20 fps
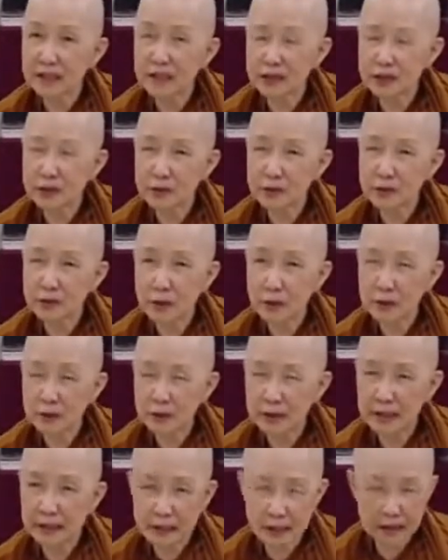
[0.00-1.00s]
in
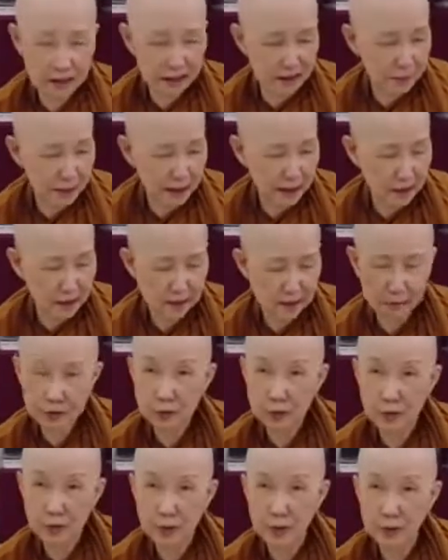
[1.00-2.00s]
2009, the early part of
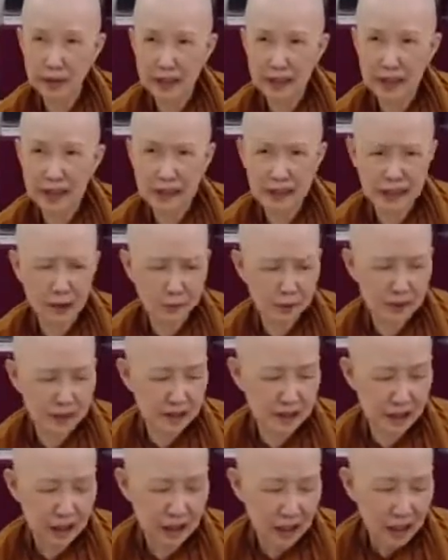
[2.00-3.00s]
2009, and I was
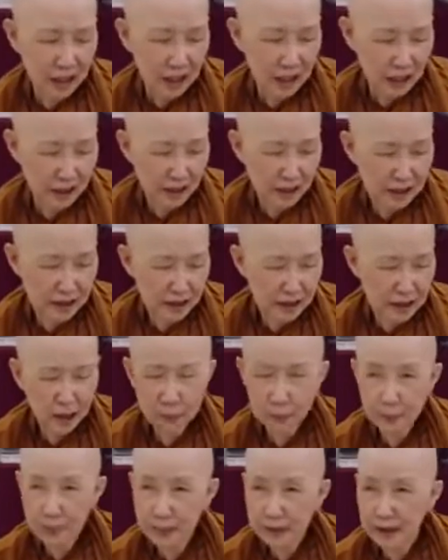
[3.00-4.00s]
actually
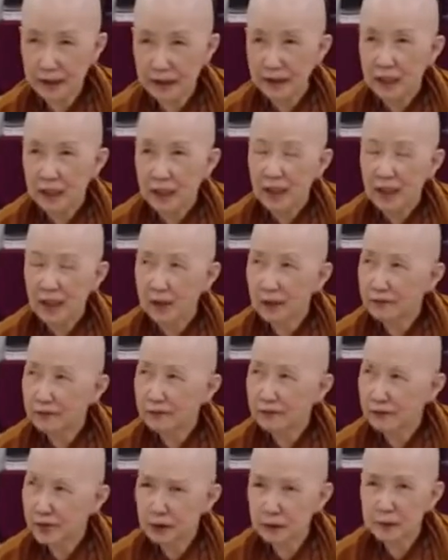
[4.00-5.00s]
helping
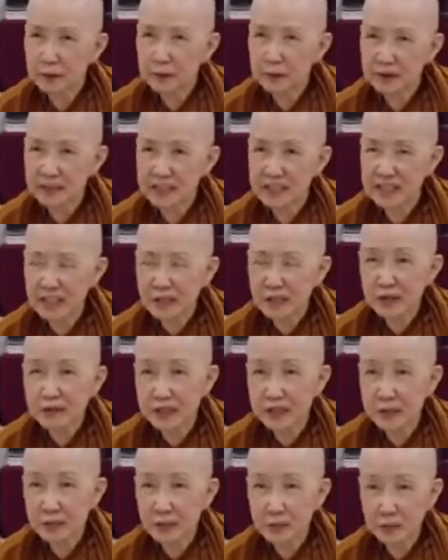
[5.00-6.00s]
Venerable
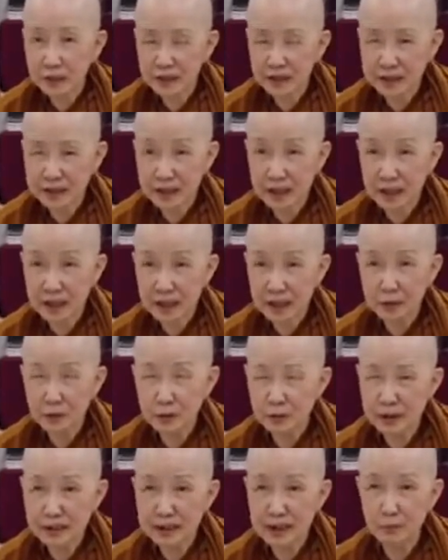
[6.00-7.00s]
Seri, who was there
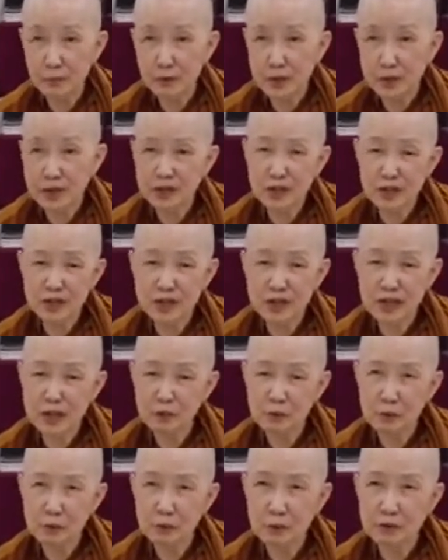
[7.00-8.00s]
doing some research, and we
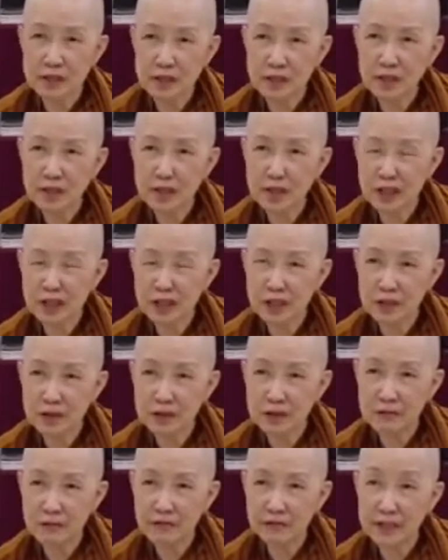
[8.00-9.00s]
were researching into
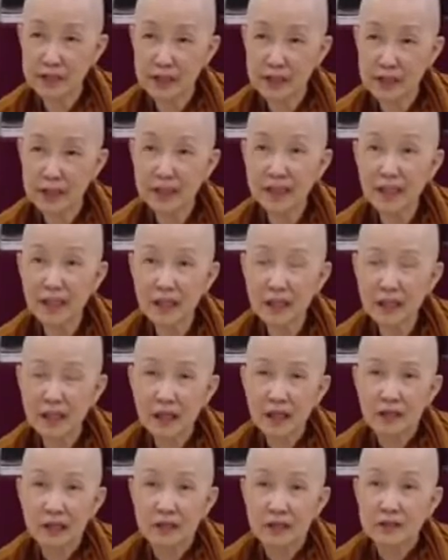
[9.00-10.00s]
the Vinaya,
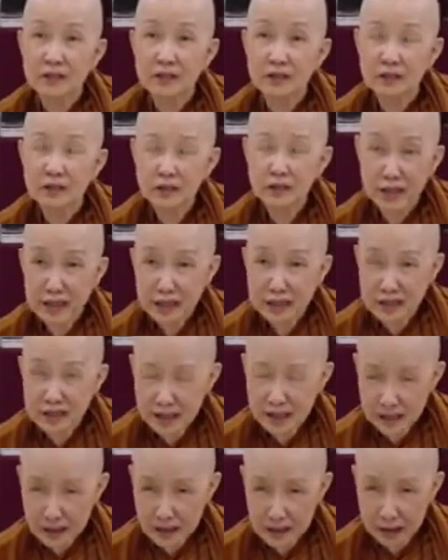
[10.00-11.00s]
the Chinese
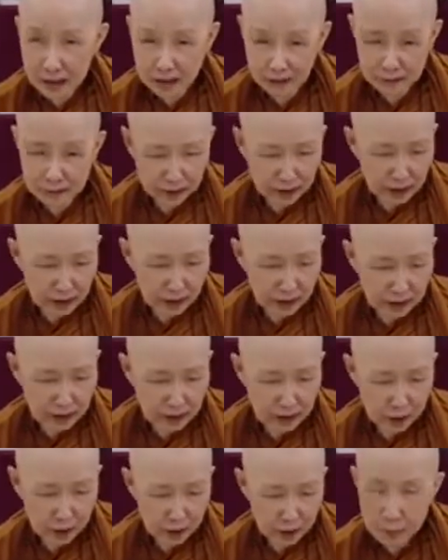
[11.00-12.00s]
texts of
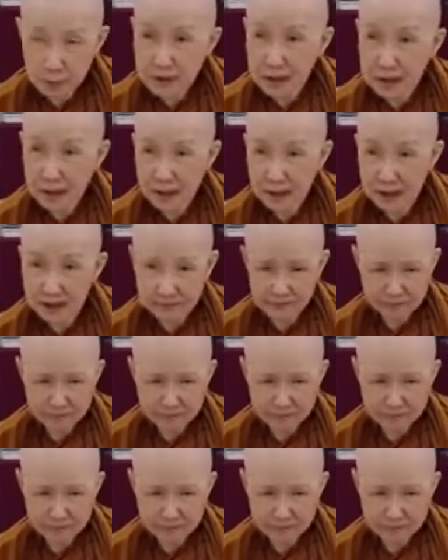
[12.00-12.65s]
the Tripitaka,